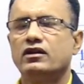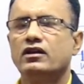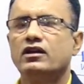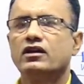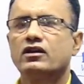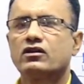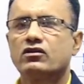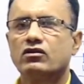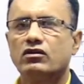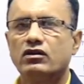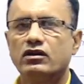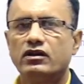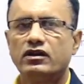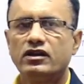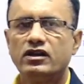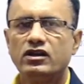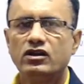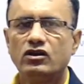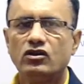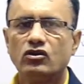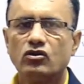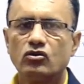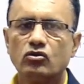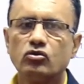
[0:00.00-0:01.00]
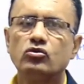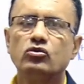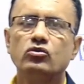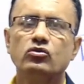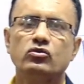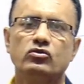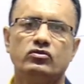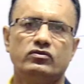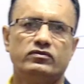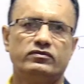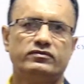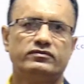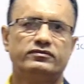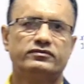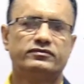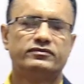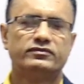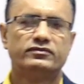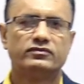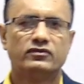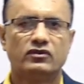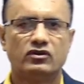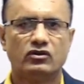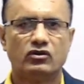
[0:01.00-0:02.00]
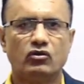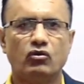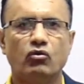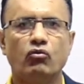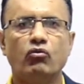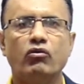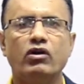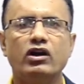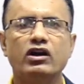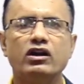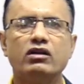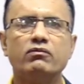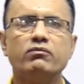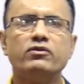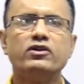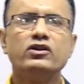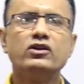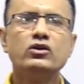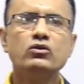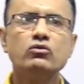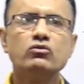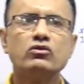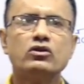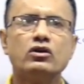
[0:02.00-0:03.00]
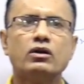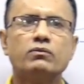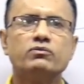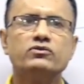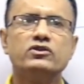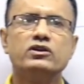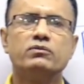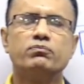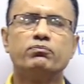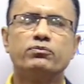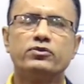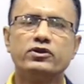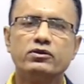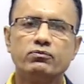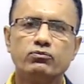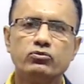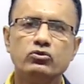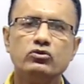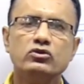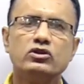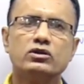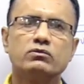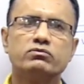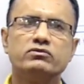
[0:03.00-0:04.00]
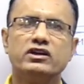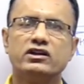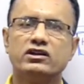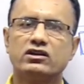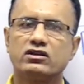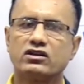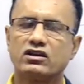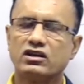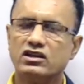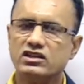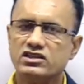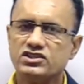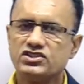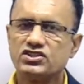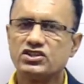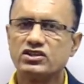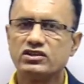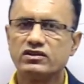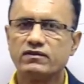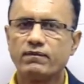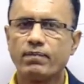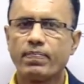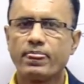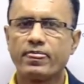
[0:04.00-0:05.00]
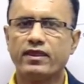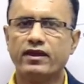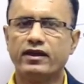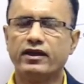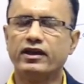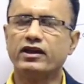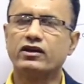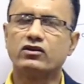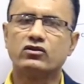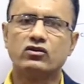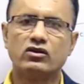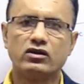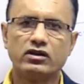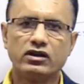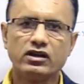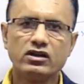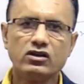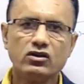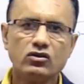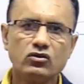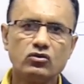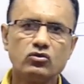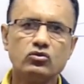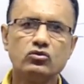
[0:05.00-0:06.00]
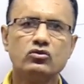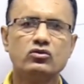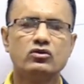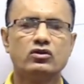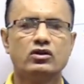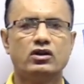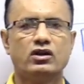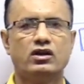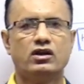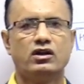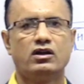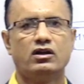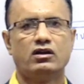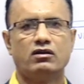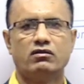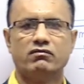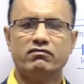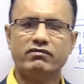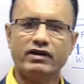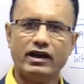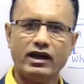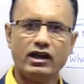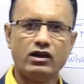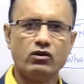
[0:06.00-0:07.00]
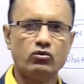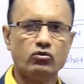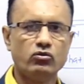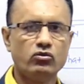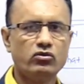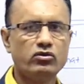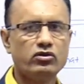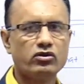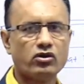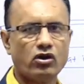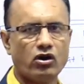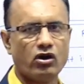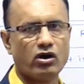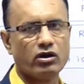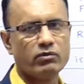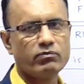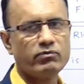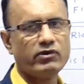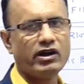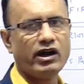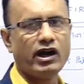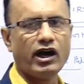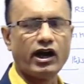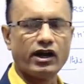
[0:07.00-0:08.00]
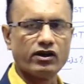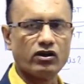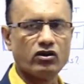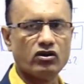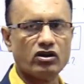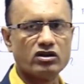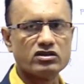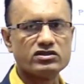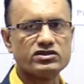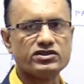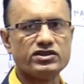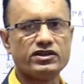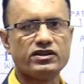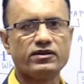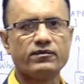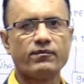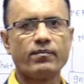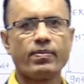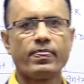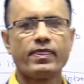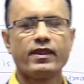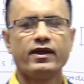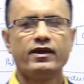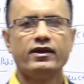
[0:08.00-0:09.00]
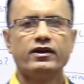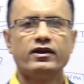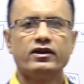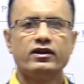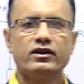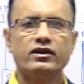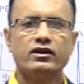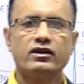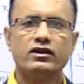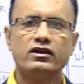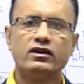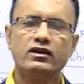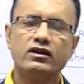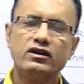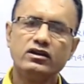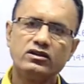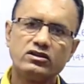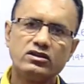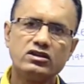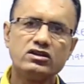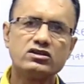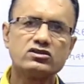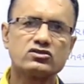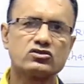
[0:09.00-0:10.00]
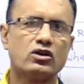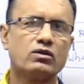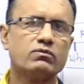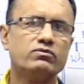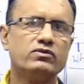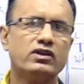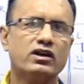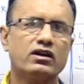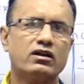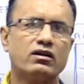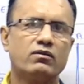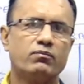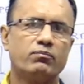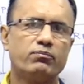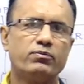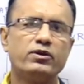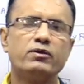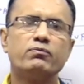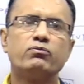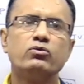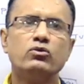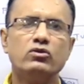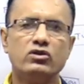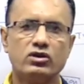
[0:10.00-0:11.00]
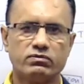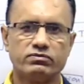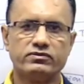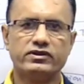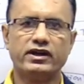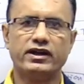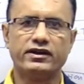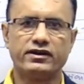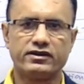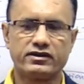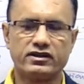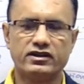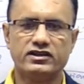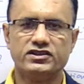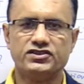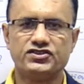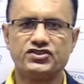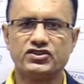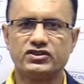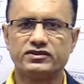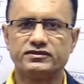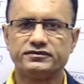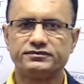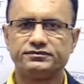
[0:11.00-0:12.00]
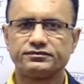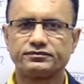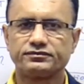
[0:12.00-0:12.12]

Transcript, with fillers: according to worldview of the people of that culture, according to value, norm, ideology, ethics of the people of that culture.